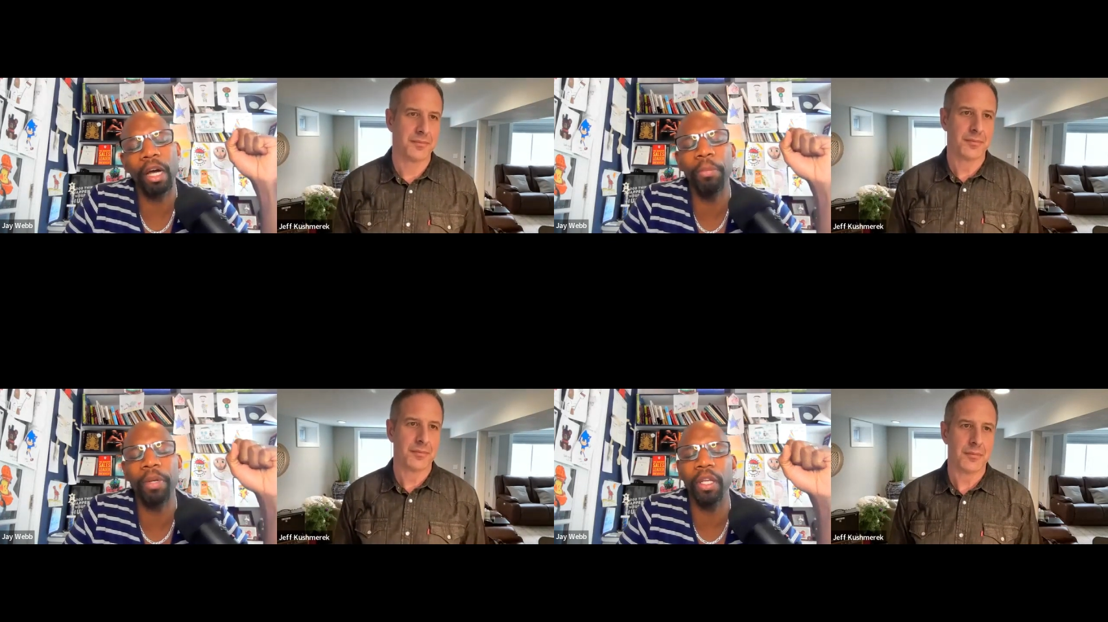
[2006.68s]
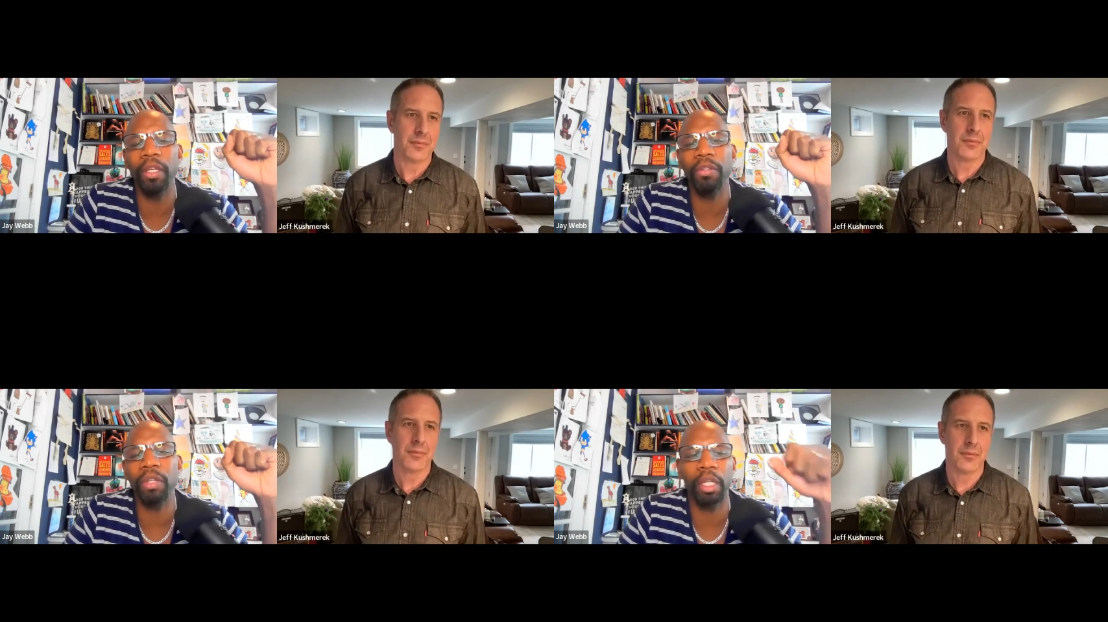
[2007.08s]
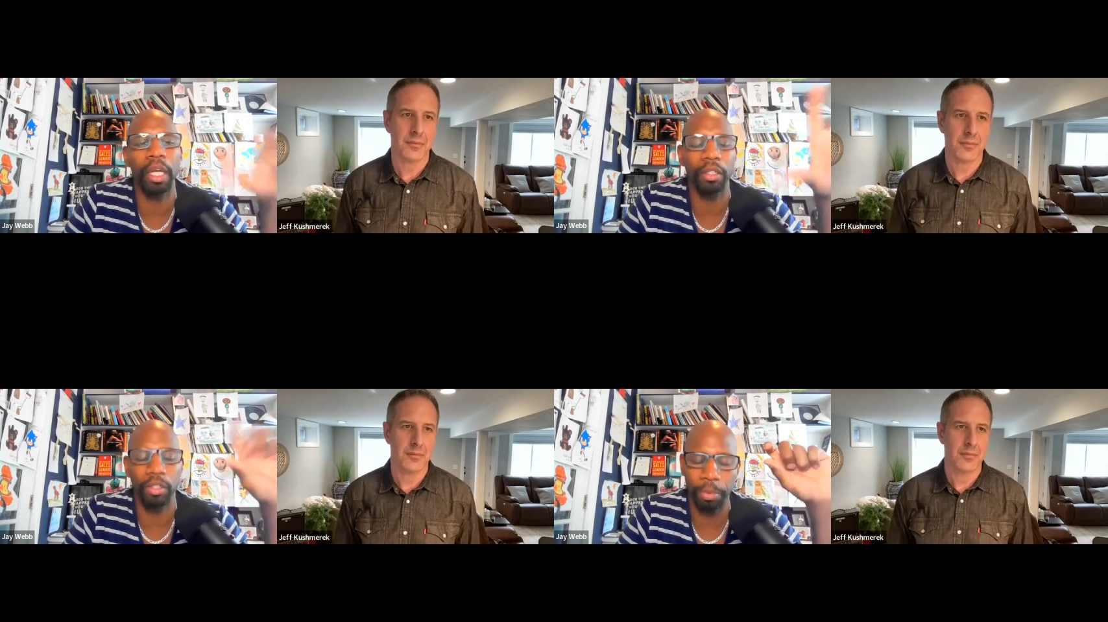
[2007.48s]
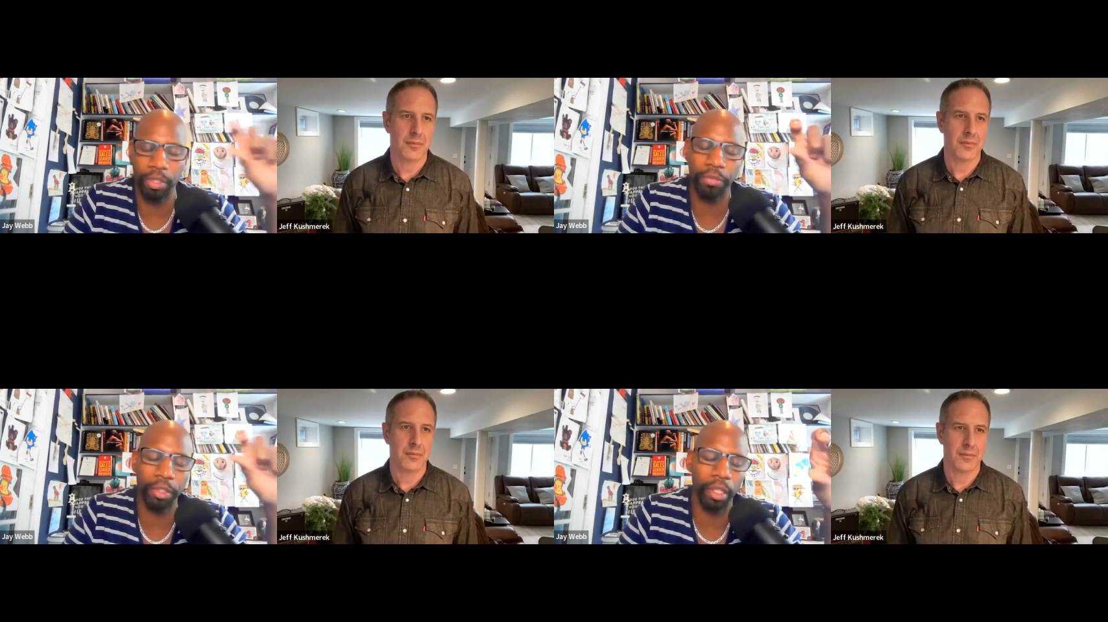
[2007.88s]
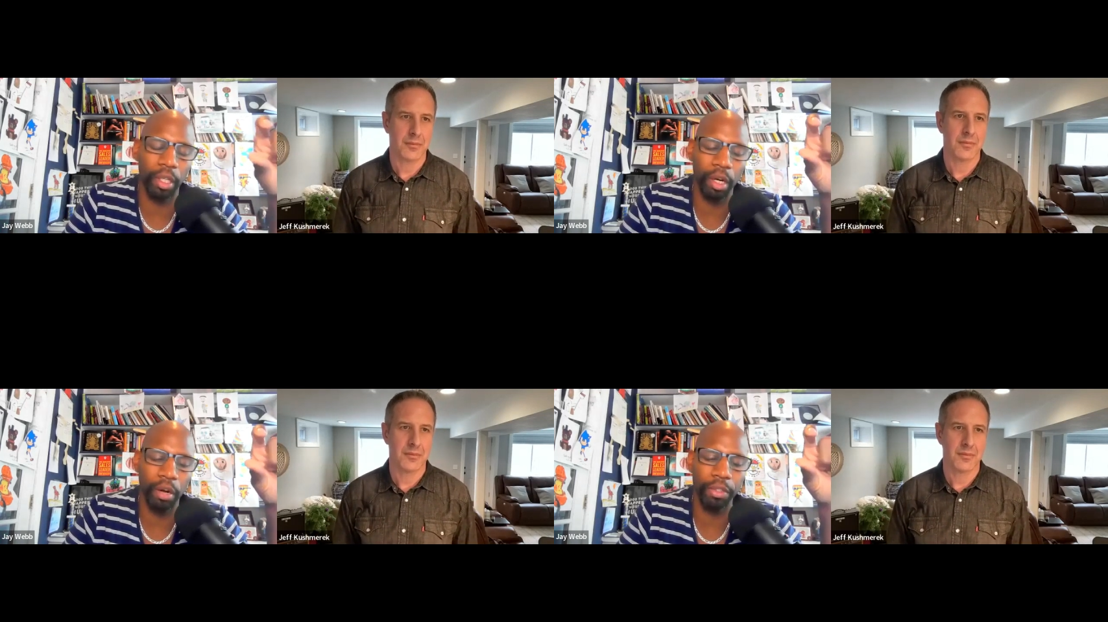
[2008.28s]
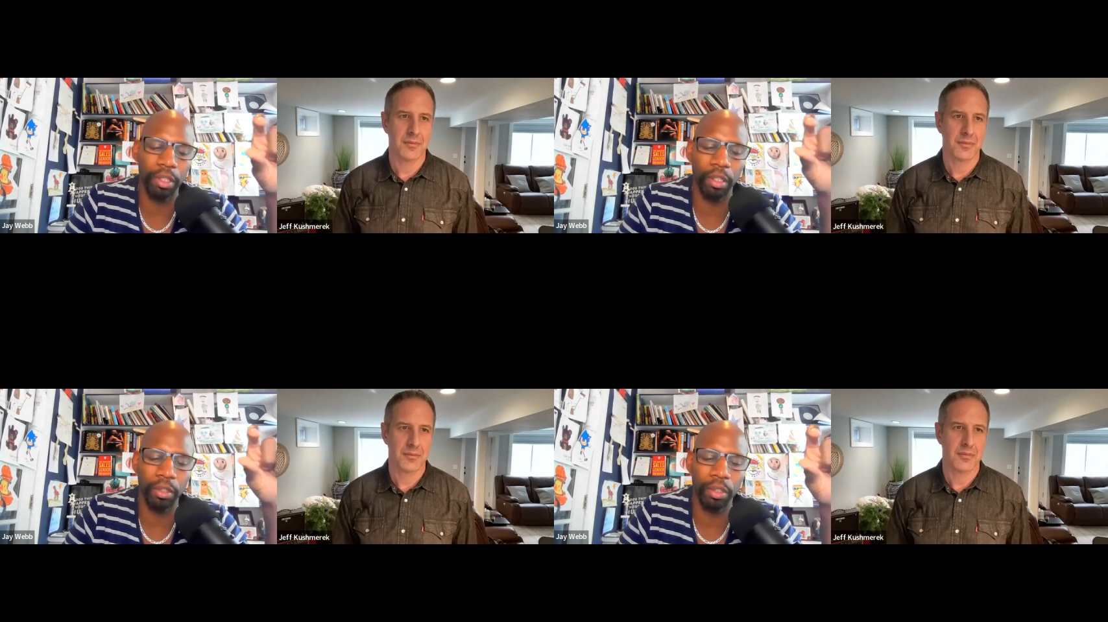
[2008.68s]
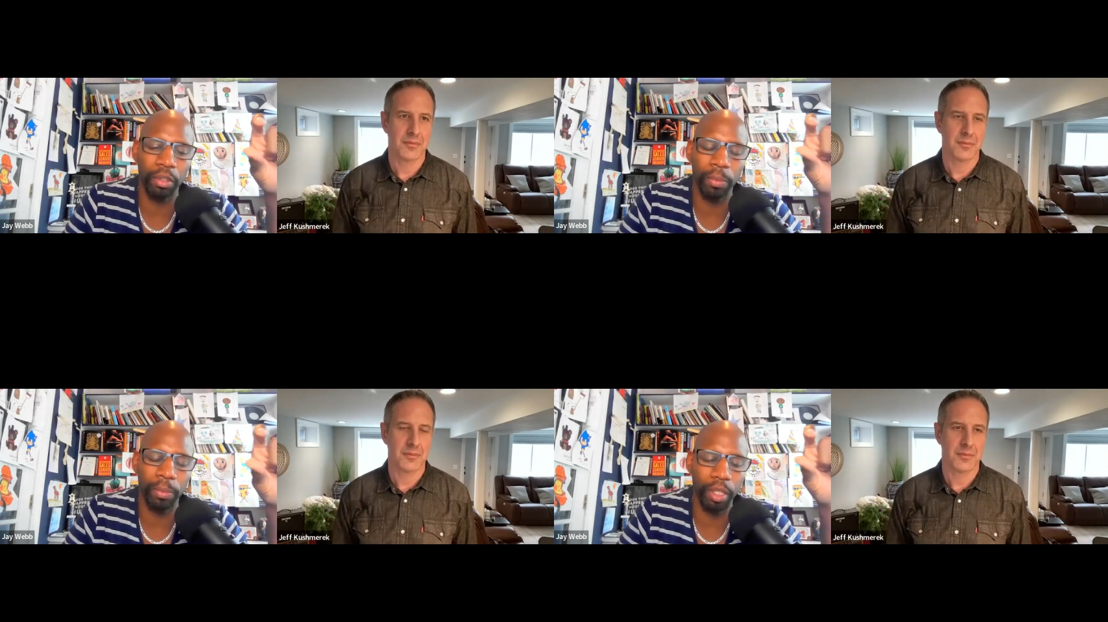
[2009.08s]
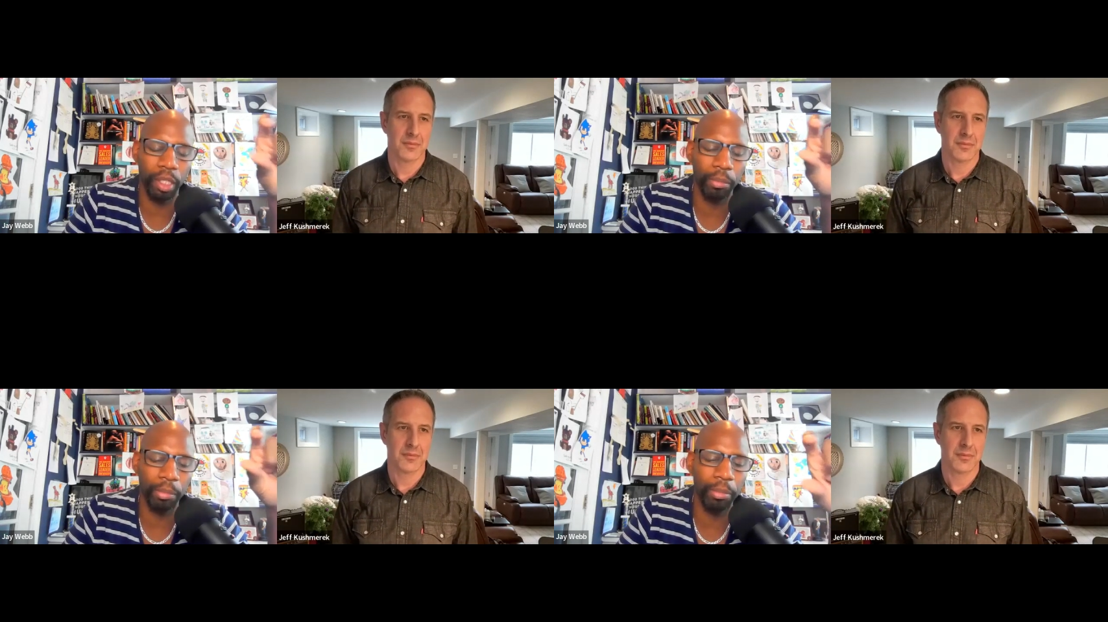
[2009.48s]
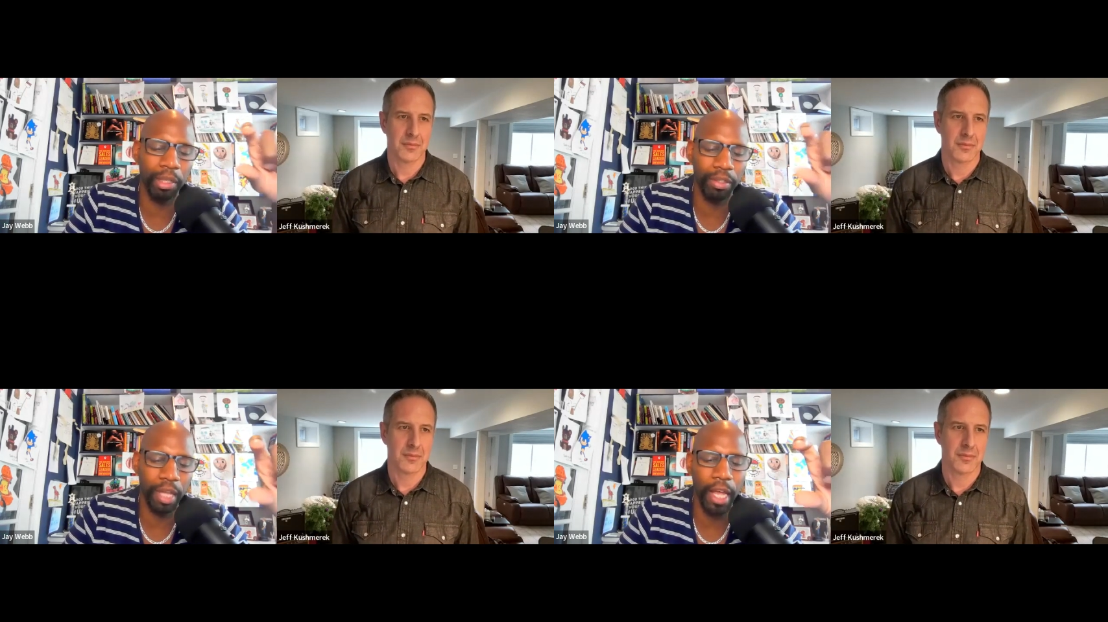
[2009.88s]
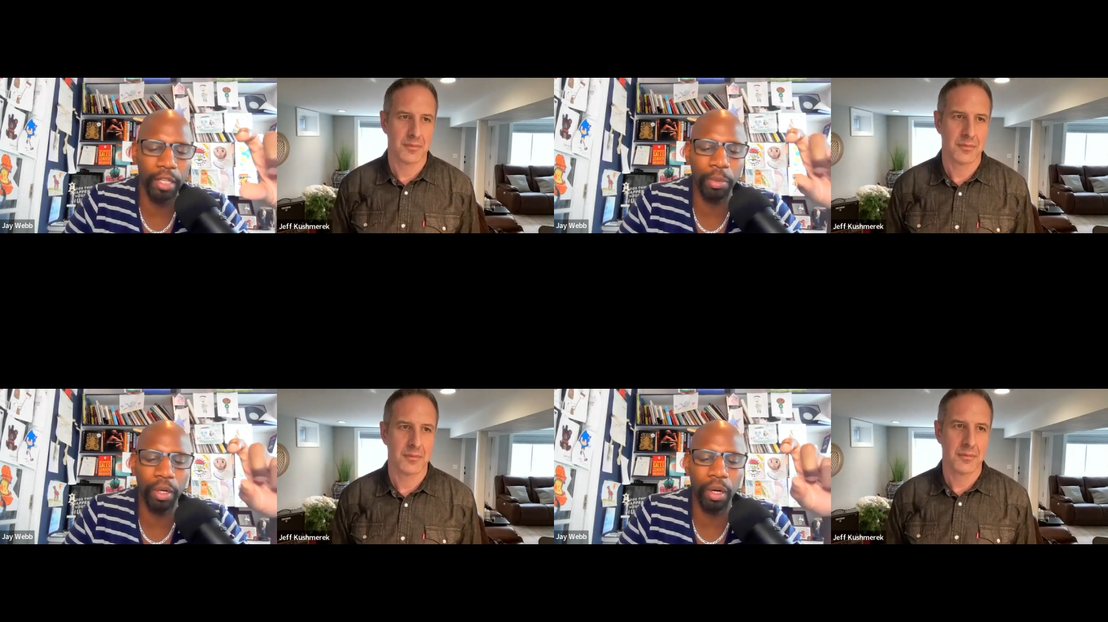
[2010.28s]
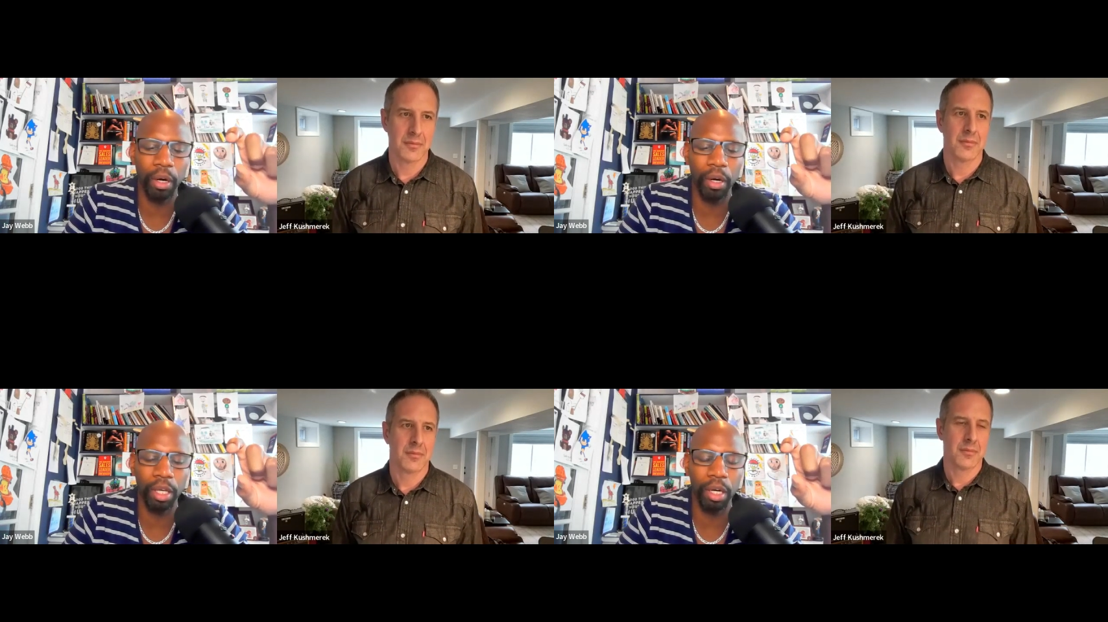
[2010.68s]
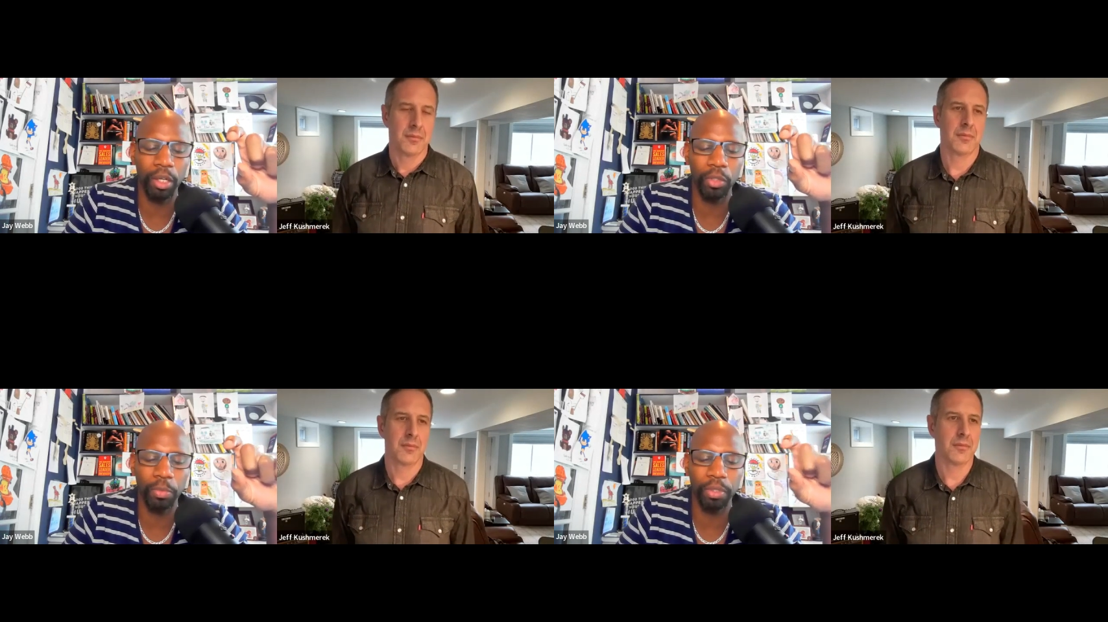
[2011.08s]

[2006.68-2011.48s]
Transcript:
Speaker 1: companies, and again, specifically, obviously, we're talking B2B SaaS, but are there